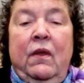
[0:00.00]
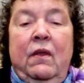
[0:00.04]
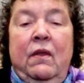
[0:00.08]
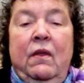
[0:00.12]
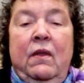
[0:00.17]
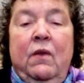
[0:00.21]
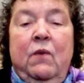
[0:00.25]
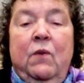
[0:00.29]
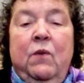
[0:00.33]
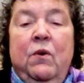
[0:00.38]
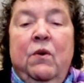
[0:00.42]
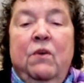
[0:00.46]

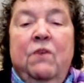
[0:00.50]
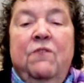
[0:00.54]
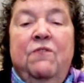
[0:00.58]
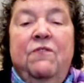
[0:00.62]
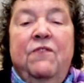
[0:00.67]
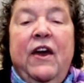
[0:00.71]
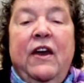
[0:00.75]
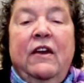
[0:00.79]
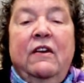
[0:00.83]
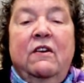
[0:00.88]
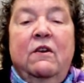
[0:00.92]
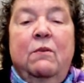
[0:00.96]
that were
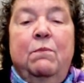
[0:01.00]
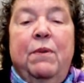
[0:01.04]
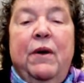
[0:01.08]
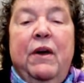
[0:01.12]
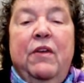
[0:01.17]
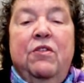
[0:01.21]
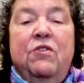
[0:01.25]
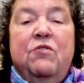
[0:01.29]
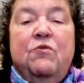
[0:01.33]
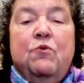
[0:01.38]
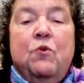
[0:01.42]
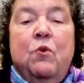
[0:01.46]
affected by
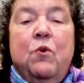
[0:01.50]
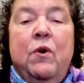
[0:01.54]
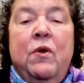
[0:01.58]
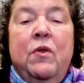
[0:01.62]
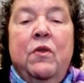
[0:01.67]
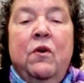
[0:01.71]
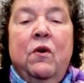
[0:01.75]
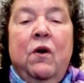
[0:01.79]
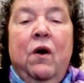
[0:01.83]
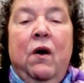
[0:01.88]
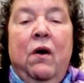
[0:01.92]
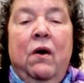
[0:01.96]
throwing
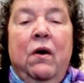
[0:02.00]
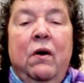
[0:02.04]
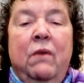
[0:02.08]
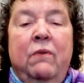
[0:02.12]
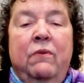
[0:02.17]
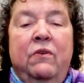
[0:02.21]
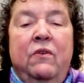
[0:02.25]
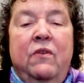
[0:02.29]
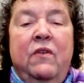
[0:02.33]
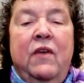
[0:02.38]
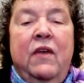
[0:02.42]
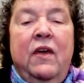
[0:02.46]
their
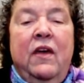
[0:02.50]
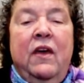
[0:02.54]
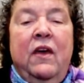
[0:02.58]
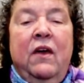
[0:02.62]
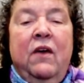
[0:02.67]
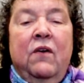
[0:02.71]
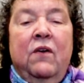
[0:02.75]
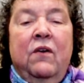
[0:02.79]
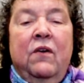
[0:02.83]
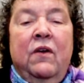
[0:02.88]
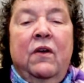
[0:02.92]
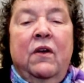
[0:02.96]
arms in the
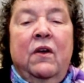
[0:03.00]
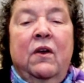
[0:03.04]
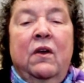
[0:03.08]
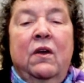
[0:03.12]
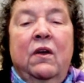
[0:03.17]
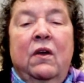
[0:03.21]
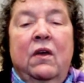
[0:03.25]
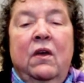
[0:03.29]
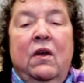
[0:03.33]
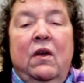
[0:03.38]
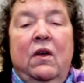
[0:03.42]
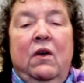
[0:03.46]
air in a
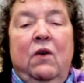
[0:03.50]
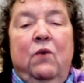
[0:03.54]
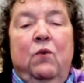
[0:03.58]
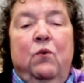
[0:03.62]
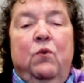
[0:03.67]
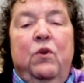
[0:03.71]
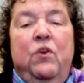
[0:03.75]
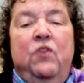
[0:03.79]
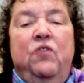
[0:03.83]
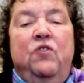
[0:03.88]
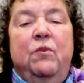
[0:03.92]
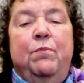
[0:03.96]

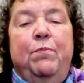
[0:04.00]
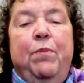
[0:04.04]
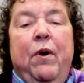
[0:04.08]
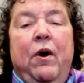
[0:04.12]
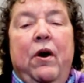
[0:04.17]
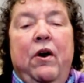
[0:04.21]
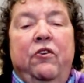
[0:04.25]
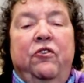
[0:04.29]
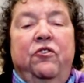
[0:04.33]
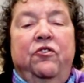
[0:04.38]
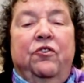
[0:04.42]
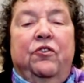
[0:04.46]
rigid
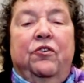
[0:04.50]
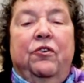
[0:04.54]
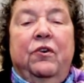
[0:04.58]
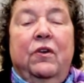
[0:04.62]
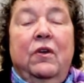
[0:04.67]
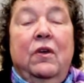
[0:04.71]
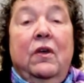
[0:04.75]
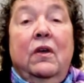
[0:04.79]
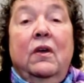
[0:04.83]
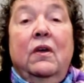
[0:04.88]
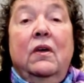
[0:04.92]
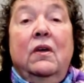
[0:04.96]
posture.
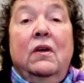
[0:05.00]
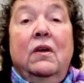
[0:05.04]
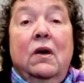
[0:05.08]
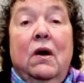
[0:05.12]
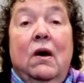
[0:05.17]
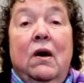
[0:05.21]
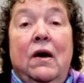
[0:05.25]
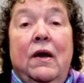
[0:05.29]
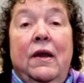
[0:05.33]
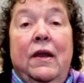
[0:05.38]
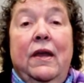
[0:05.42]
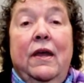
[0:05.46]

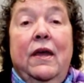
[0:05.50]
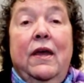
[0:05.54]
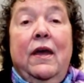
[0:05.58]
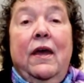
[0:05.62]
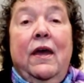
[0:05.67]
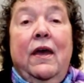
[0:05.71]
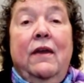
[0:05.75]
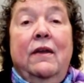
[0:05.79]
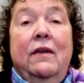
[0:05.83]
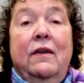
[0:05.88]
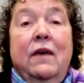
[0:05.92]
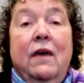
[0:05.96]
God
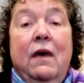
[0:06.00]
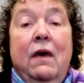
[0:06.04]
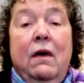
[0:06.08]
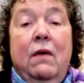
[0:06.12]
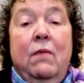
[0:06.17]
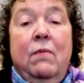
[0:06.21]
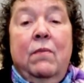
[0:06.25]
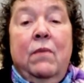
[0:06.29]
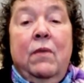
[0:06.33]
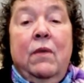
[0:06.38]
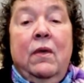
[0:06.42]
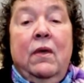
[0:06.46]
had
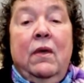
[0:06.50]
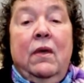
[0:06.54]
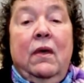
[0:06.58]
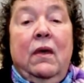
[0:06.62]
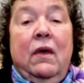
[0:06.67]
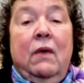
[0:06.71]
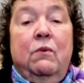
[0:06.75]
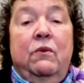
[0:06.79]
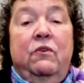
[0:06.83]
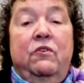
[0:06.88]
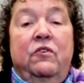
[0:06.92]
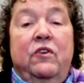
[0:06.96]
come
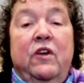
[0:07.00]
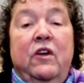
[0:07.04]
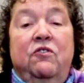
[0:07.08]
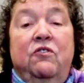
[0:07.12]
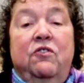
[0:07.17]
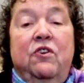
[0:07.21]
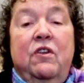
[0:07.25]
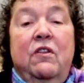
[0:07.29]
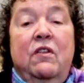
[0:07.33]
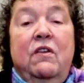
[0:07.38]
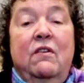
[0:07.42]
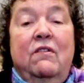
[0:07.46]
and was
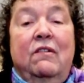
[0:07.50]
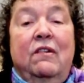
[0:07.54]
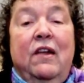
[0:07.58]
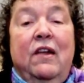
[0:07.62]
touching these